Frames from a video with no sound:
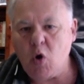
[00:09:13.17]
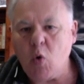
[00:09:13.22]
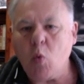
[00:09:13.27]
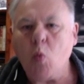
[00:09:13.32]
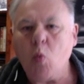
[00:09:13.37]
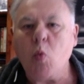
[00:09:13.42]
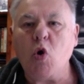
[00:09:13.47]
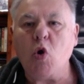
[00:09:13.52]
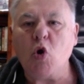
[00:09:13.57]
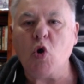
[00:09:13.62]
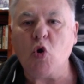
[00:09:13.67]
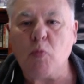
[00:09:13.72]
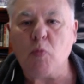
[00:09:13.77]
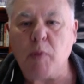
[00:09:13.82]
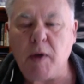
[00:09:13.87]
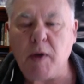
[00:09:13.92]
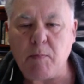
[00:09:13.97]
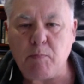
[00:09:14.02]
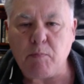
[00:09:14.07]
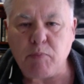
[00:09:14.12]
will
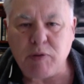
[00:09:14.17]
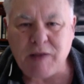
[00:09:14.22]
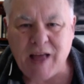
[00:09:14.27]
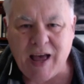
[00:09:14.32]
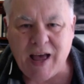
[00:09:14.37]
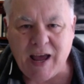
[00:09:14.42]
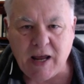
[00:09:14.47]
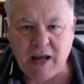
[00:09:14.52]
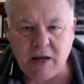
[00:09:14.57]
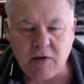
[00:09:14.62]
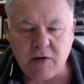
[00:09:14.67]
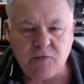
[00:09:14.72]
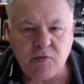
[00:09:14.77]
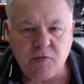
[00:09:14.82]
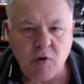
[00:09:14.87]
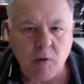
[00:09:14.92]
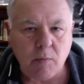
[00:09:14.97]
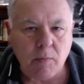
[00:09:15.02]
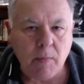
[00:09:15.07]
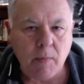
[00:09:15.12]
be played
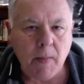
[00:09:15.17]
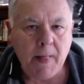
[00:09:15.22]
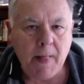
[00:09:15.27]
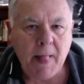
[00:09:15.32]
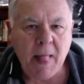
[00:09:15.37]
from